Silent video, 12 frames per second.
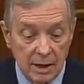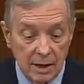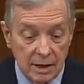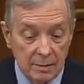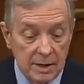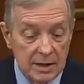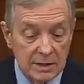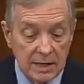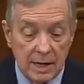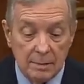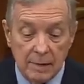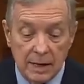In the
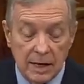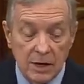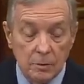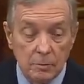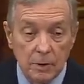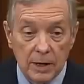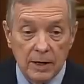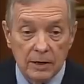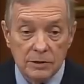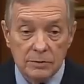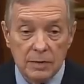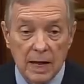meantime, many other
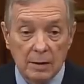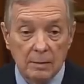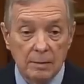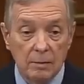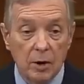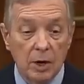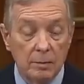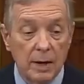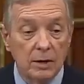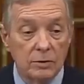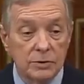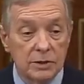players, like Mark
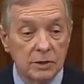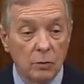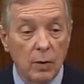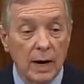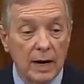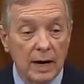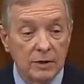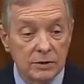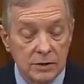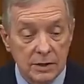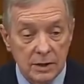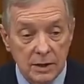Meadows in the White
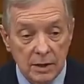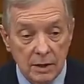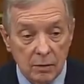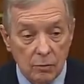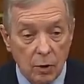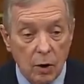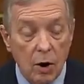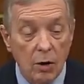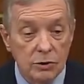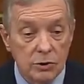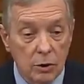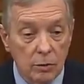House, were
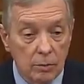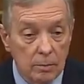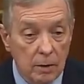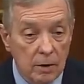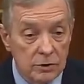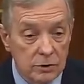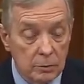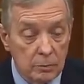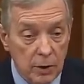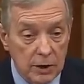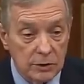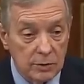also, also
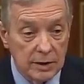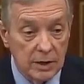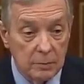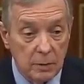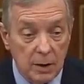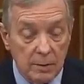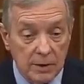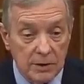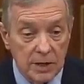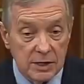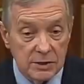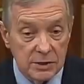pressuring the Department of
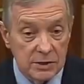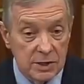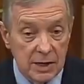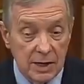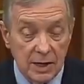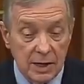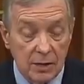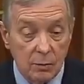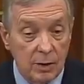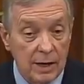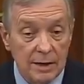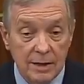Justice in a
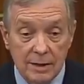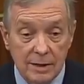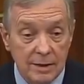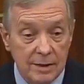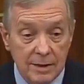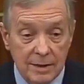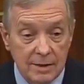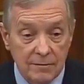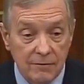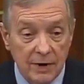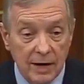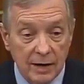way that,
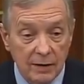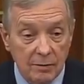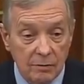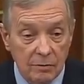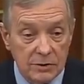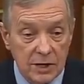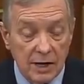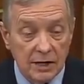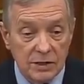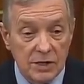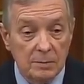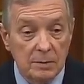frankly, was
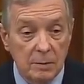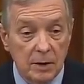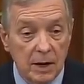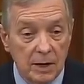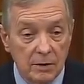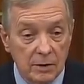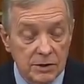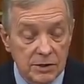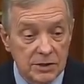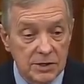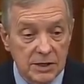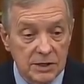unacceptable under
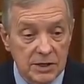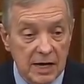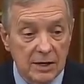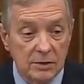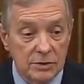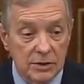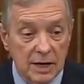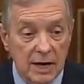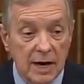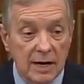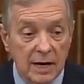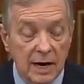existing standards and
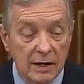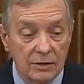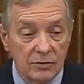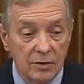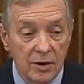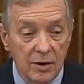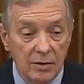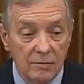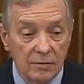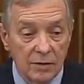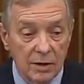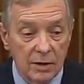guidelines
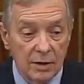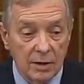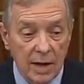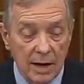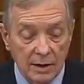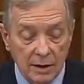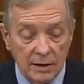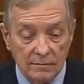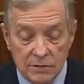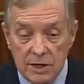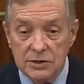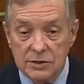for the conduct of
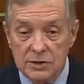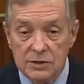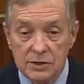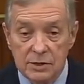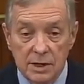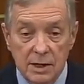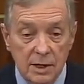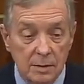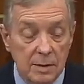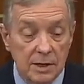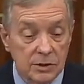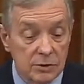justice in an
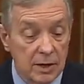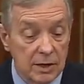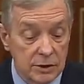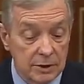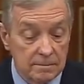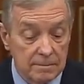administration.